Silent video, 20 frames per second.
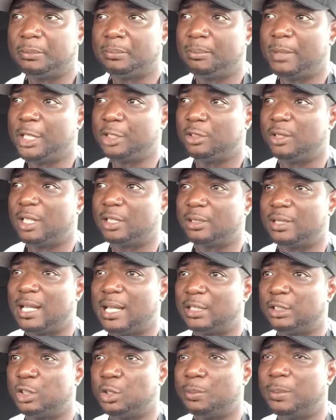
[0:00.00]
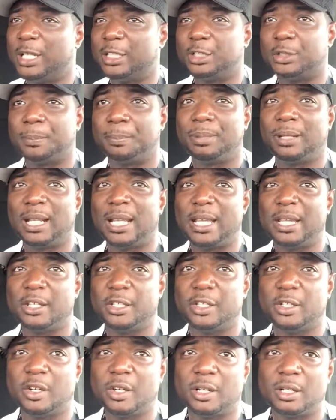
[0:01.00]
Make sure there's not too much play
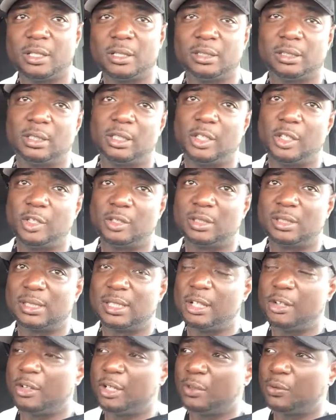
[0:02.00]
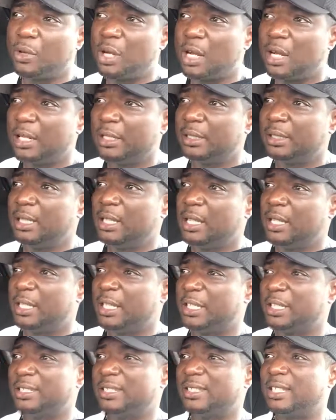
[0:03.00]
in your steering rod
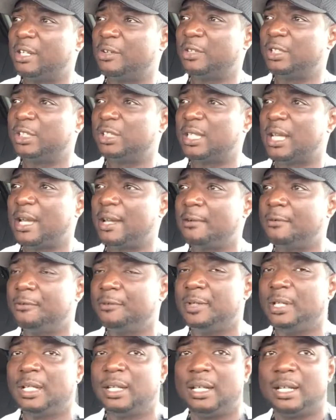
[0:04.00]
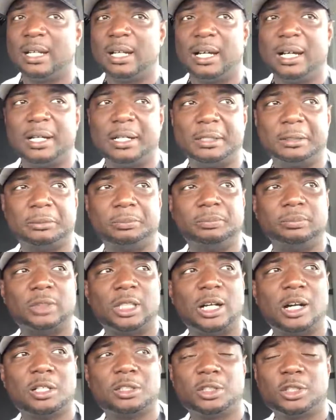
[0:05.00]
and your steering shaft.
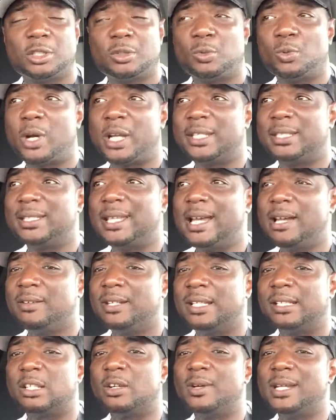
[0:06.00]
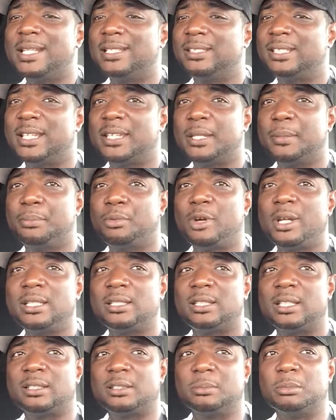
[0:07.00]
Also, while you're down there, go ahead and check your brake
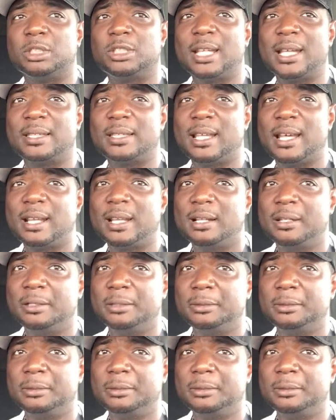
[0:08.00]
system. Check that